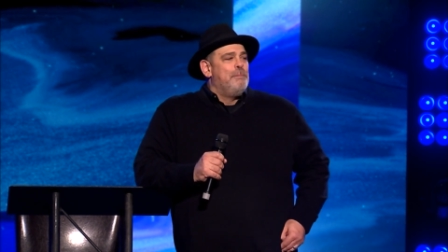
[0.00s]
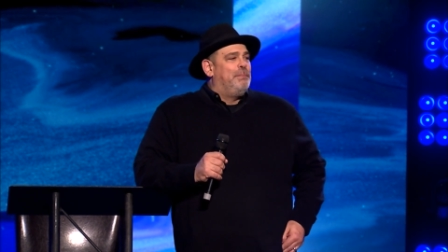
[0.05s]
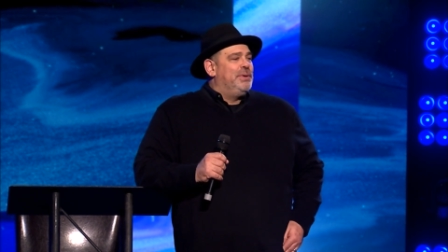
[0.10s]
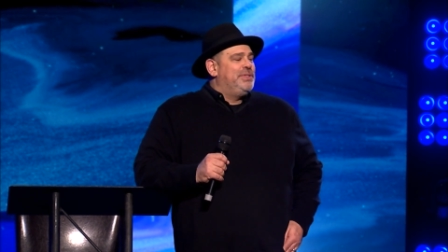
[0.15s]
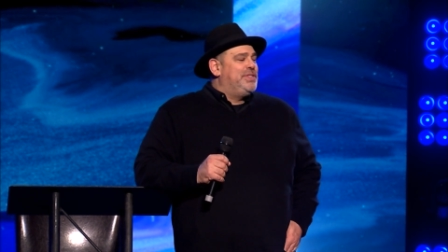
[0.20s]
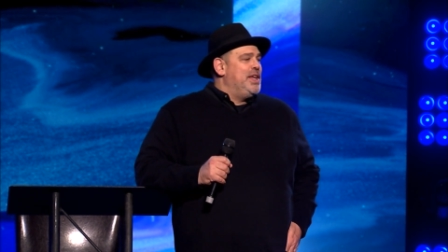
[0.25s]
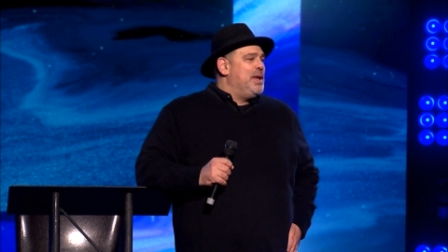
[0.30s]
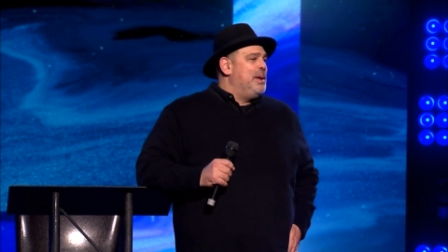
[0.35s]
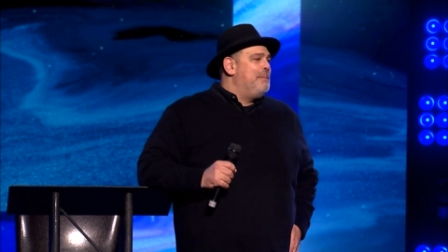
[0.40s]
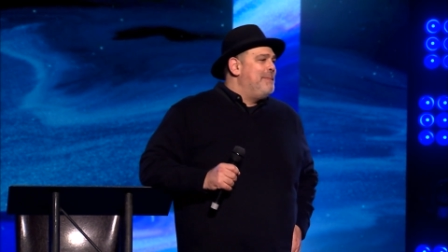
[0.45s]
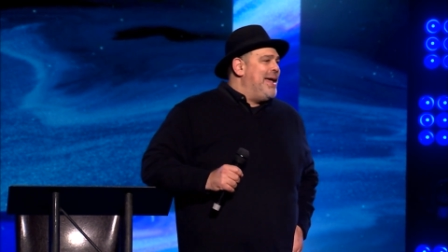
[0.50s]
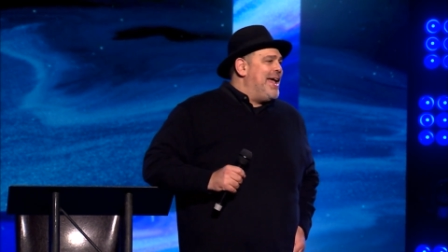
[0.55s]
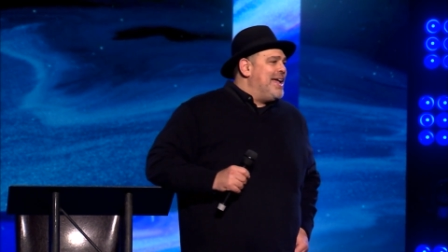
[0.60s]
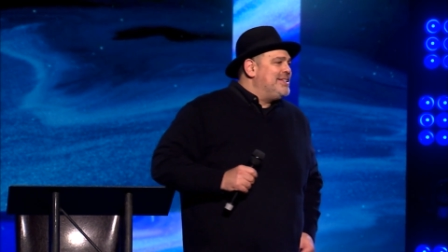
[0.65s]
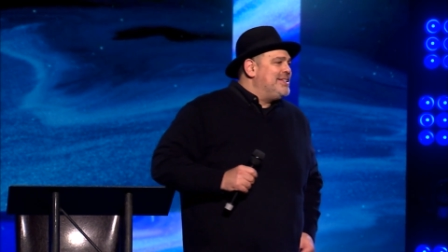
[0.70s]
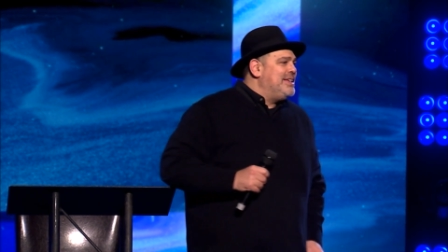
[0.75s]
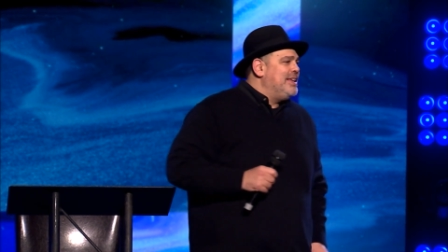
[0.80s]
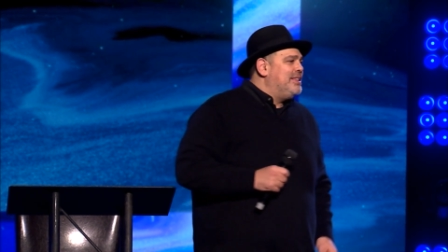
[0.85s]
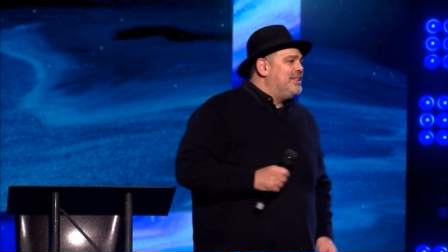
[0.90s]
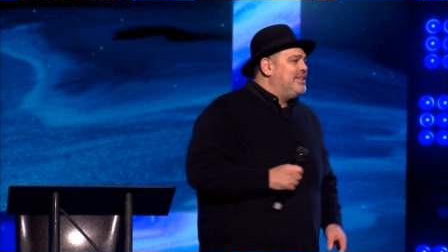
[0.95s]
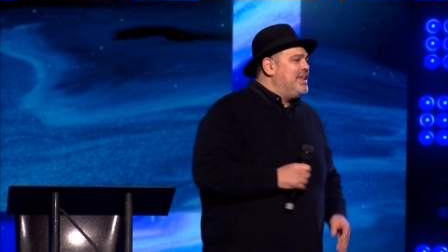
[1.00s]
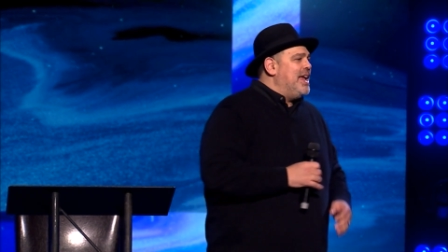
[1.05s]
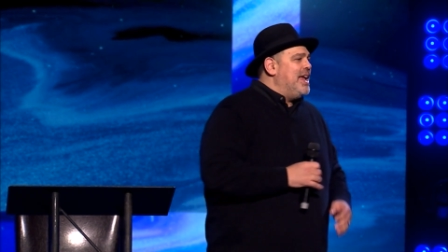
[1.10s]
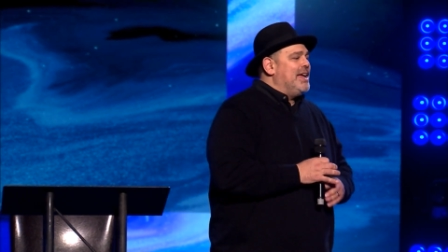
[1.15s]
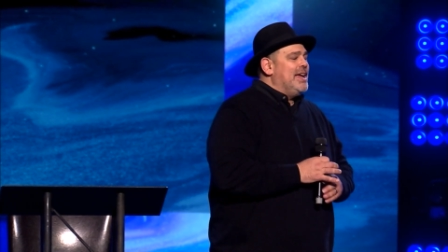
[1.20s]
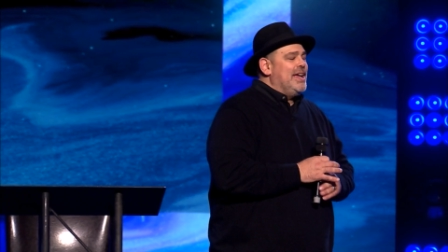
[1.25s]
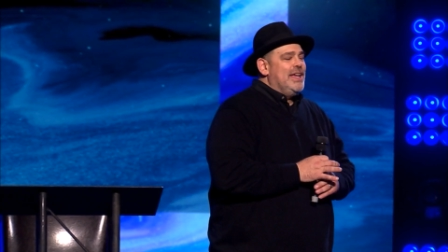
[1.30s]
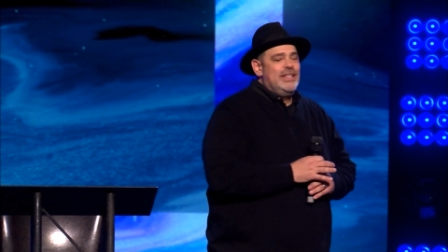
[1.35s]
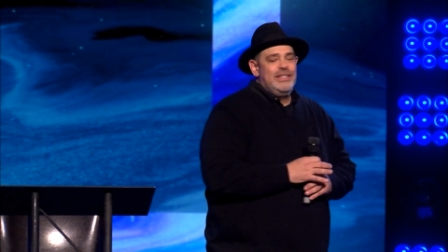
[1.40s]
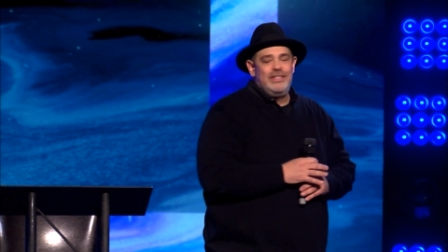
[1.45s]
But the amazing
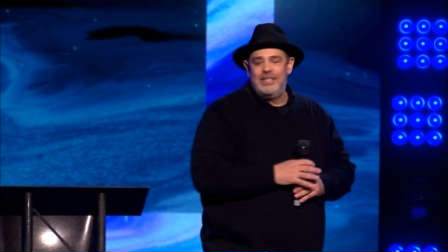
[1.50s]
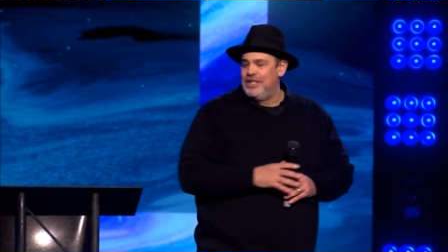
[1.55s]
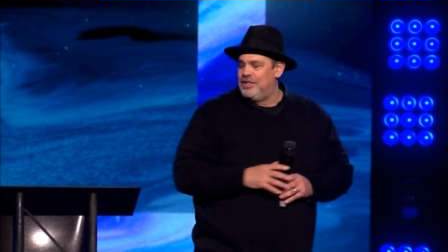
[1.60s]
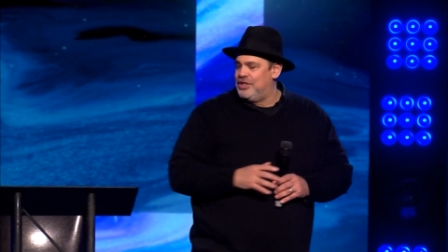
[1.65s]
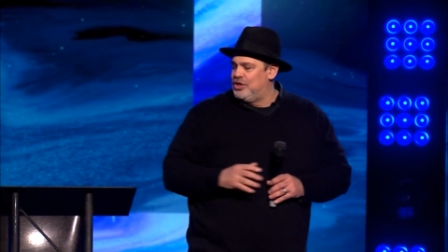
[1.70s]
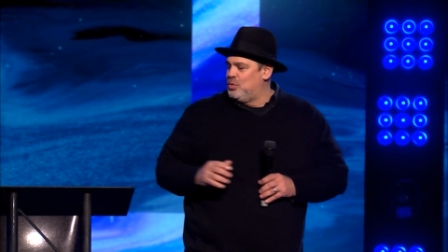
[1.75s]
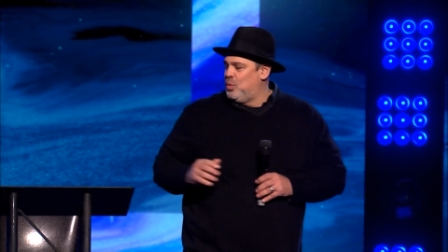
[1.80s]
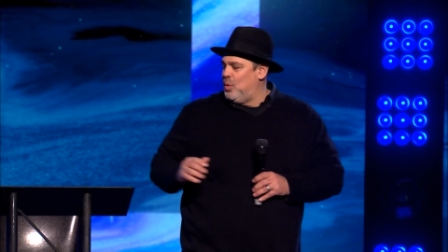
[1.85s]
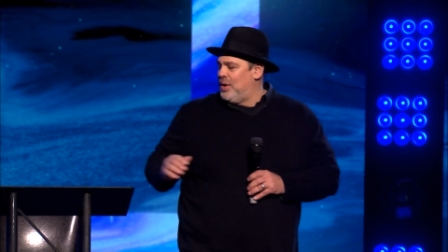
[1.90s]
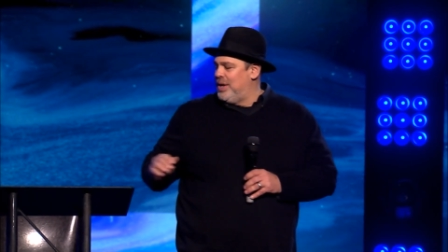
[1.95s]
thing is, this is